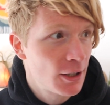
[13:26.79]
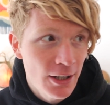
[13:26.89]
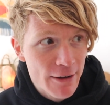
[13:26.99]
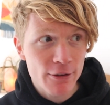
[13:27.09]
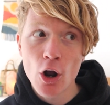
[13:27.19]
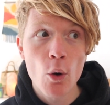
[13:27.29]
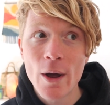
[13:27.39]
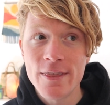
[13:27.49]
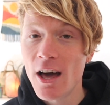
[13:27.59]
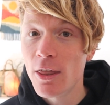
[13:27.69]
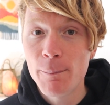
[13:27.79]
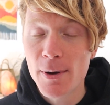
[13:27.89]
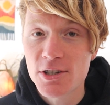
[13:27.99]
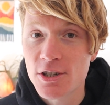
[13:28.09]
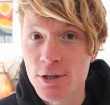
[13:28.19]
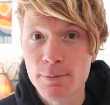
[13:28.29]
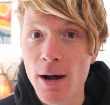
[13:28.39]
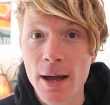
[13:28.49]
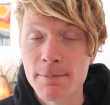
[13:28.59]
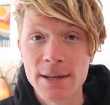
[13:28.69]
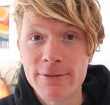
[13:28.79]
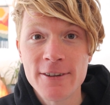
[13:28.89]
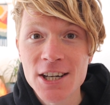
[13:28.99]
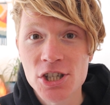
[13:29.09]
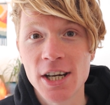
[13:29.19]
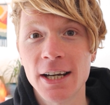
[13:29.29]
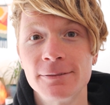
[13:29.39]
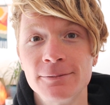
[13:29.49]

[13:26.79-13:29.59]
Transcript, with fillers: You never know when the other buskers might be finishing.